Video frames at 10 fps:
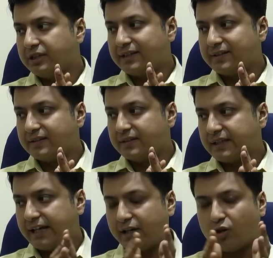there is
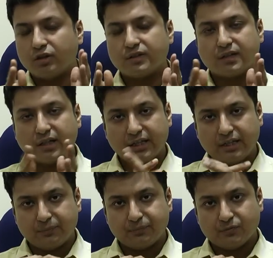this head-on
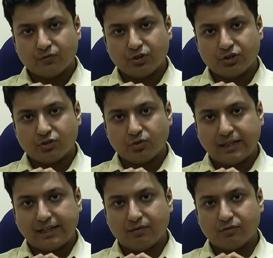study which you
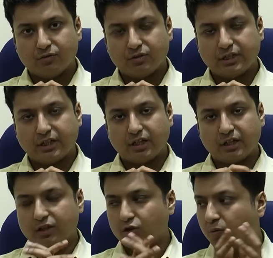have
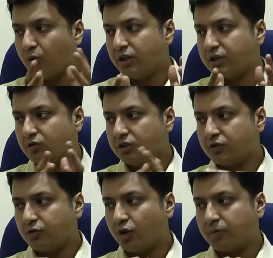regarding your molecule
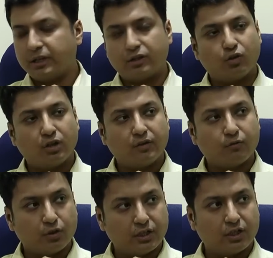is formoterol and
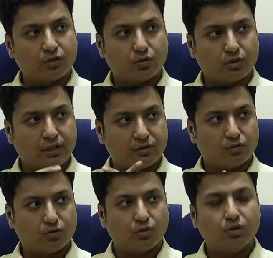fluticasone, as you
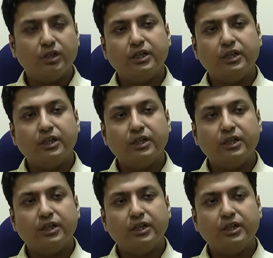know,